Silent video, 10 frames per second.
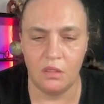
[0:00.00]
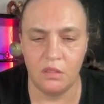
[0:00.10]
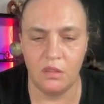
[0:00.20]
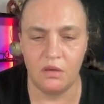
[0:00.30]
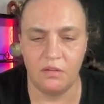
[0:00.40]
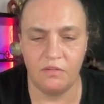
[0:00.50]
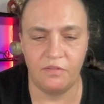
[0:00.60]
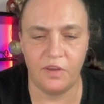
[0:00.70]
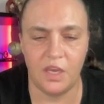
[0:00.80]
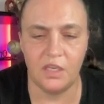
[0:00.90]
the
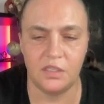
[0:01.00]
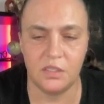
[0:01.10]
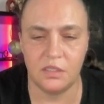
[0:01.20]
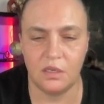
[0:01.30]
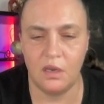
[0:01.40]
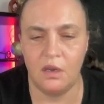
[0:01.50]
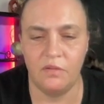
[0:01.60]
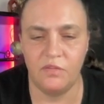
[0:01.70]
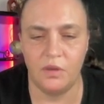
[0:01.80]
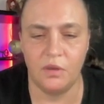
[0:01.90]
face
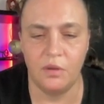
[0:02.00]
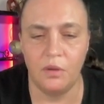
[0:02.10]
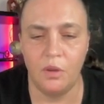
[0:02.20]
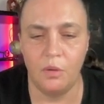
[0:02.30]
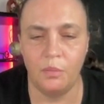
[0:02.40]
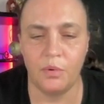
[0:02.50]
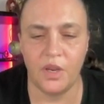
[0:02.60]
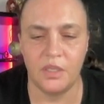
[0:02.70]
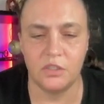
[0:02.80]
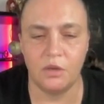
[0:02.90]
of the brand.